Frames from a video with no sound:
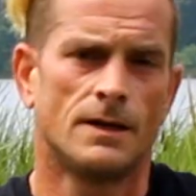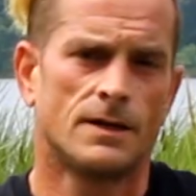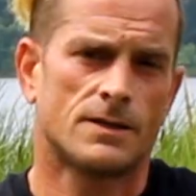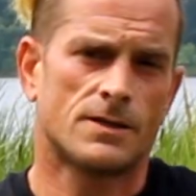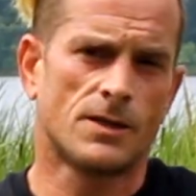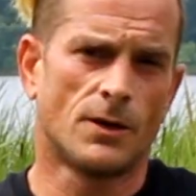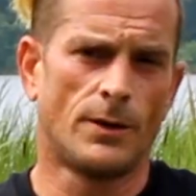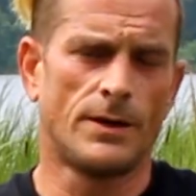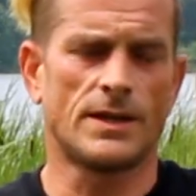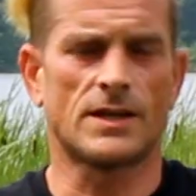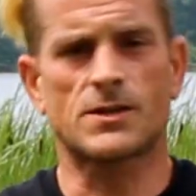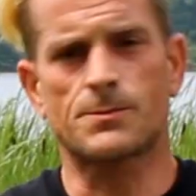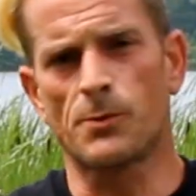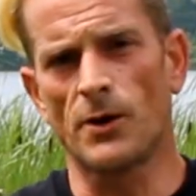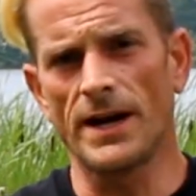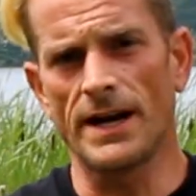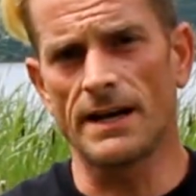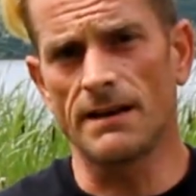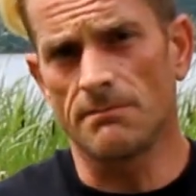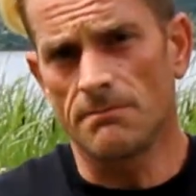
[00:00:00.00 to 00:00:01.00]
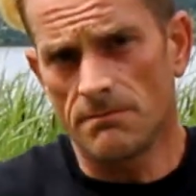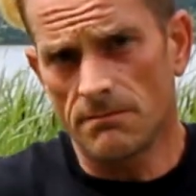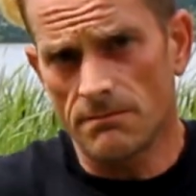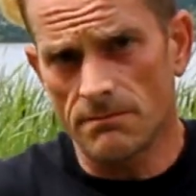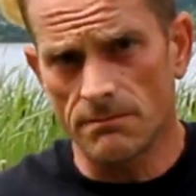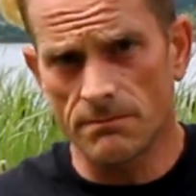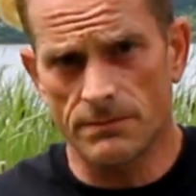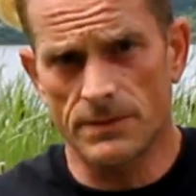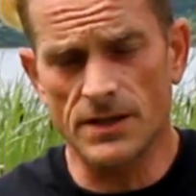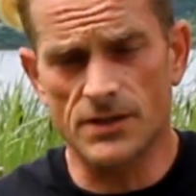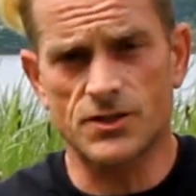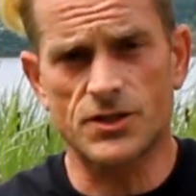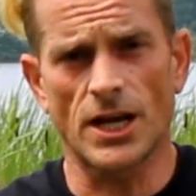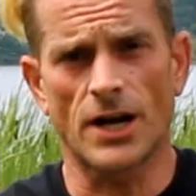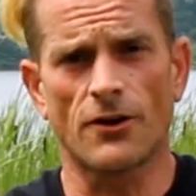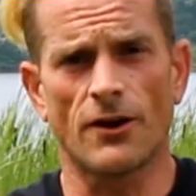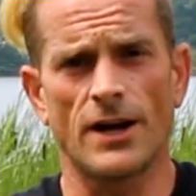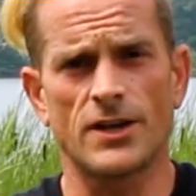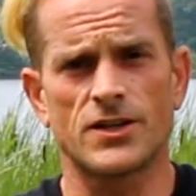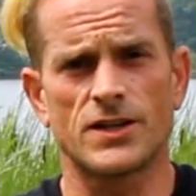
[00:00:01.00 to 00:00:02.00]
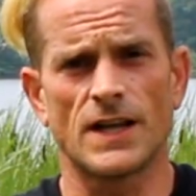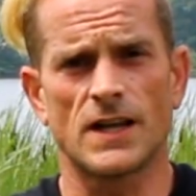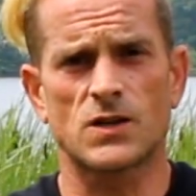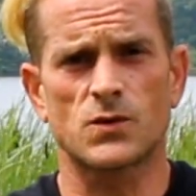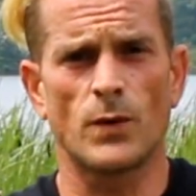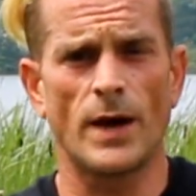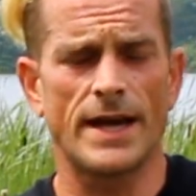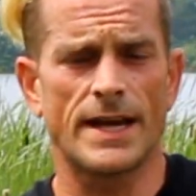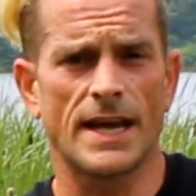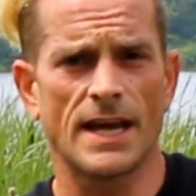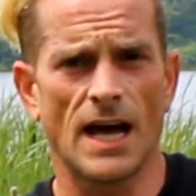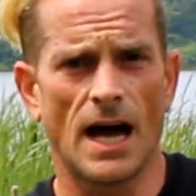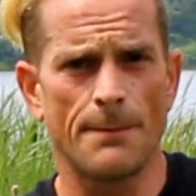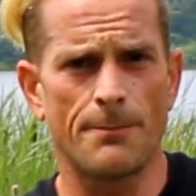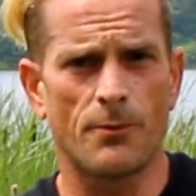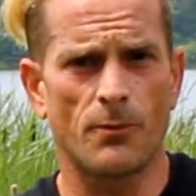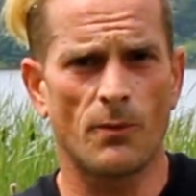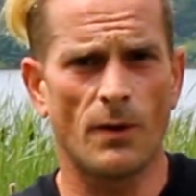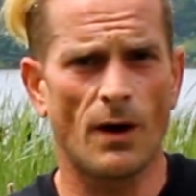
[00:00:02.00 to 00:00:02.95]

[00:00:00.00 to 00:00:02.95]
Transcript: So in the spring, this generation that's waking up,